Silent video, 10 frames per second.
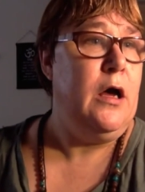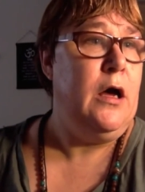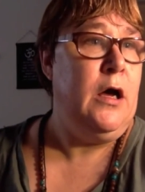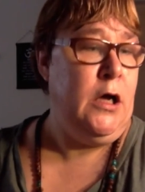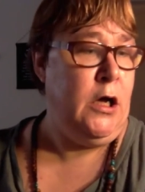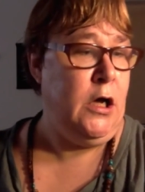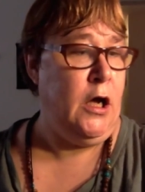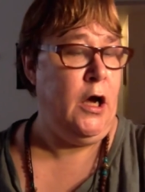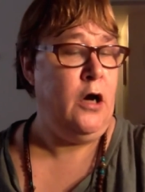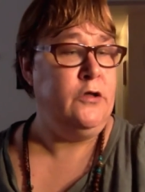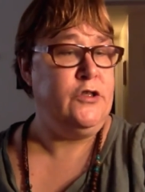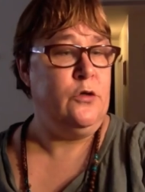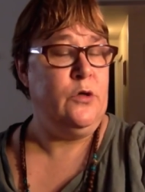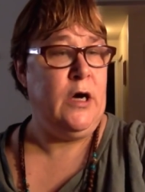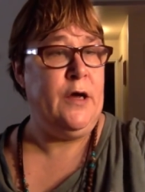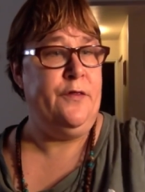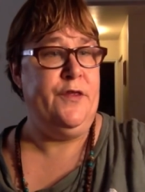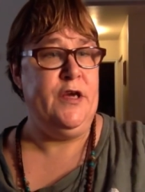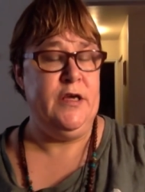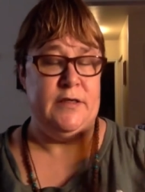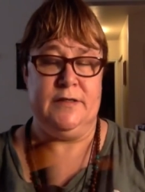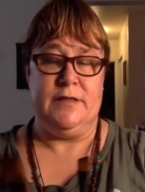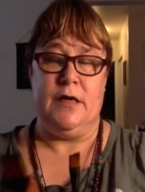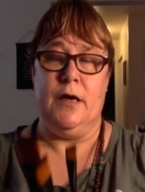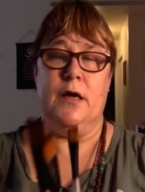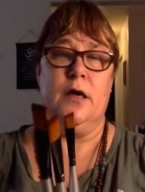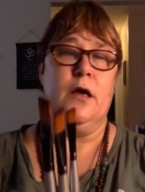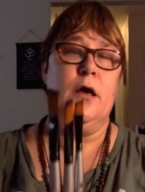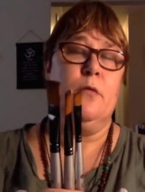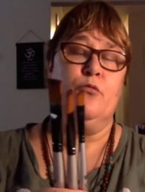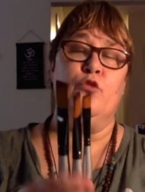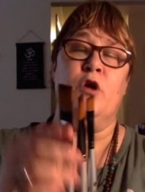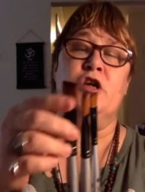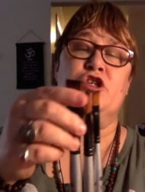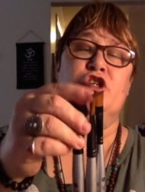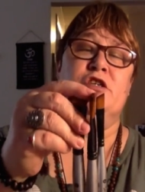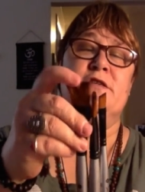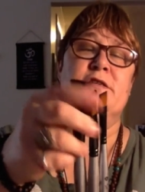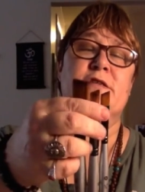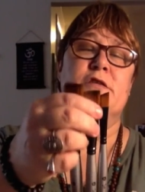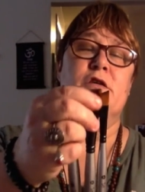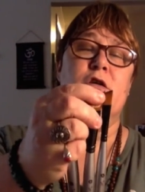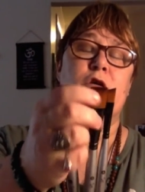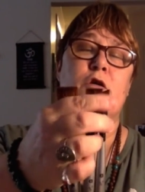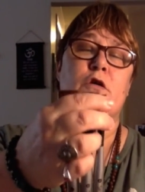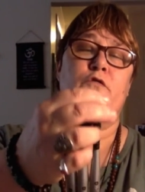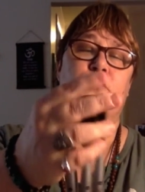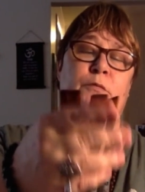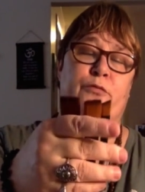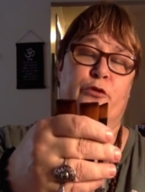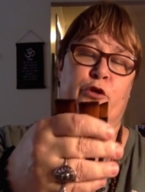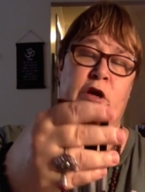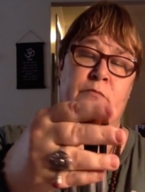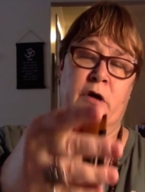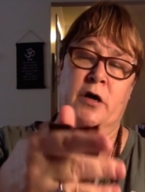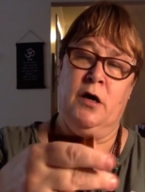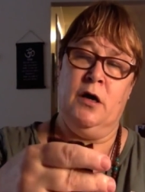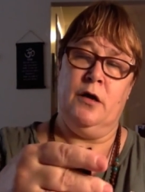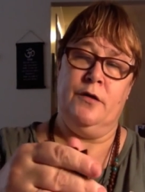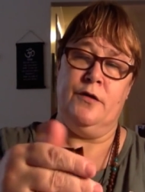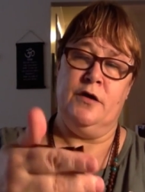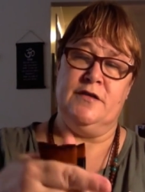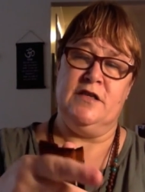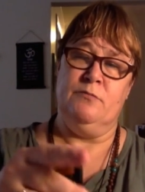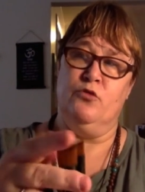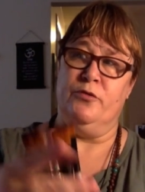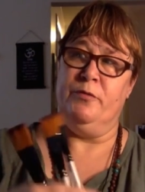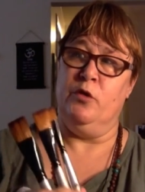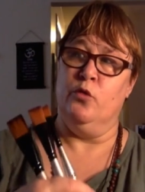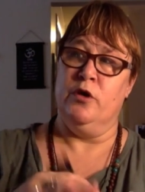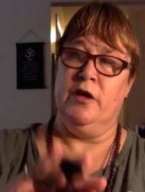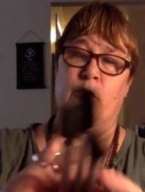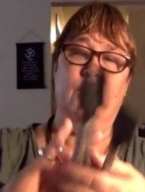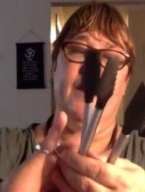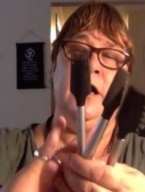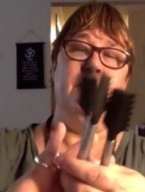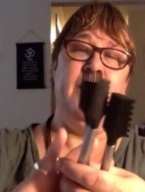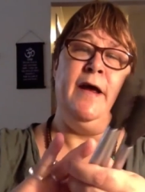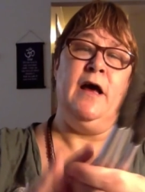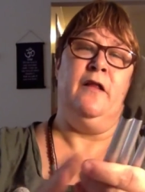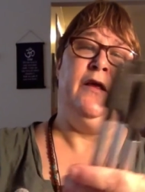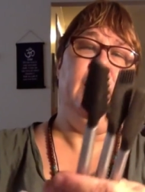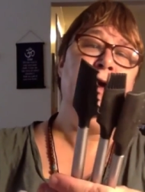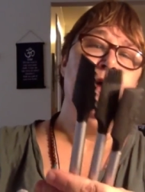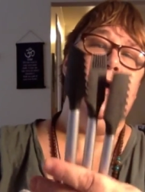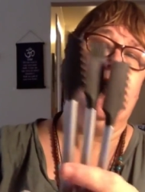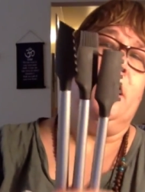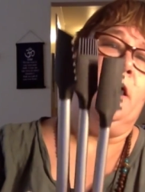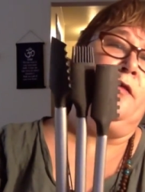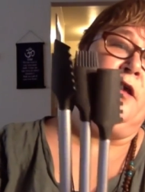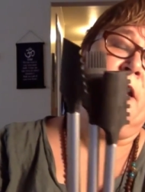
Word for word: Uh, I also got these brushes from Prima. They seem to be really right up my alley. And they